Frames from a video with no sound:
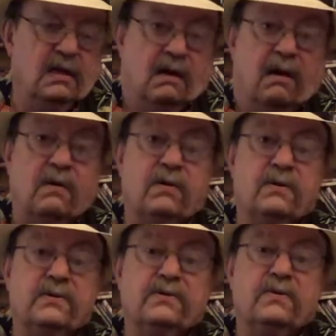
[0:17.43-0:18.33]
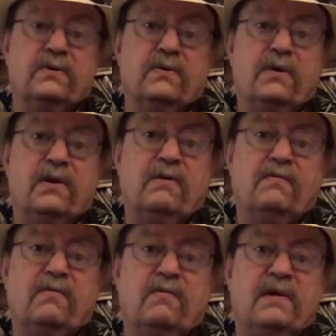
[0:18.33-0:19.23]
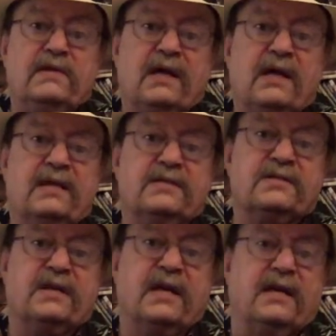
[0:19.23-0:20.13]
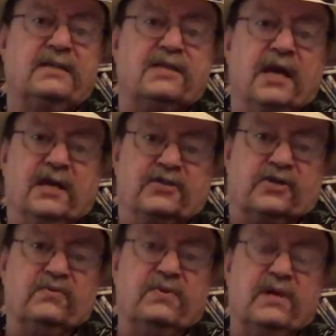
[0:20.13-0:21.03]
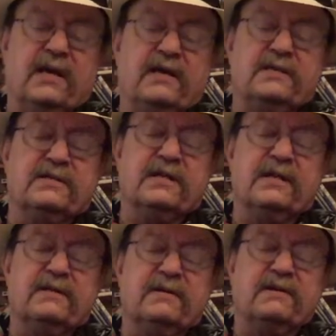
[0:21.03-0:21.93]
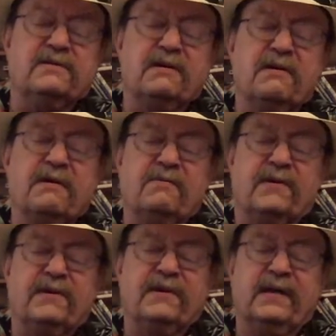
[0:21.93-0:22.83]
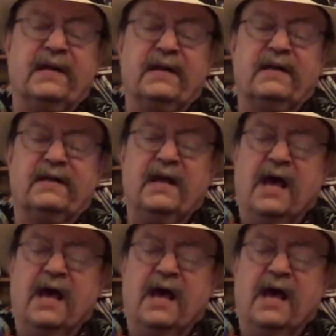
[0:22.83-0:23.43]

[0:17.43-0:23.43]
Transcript: On a tour of one night stands, suitcase and guitar in hand.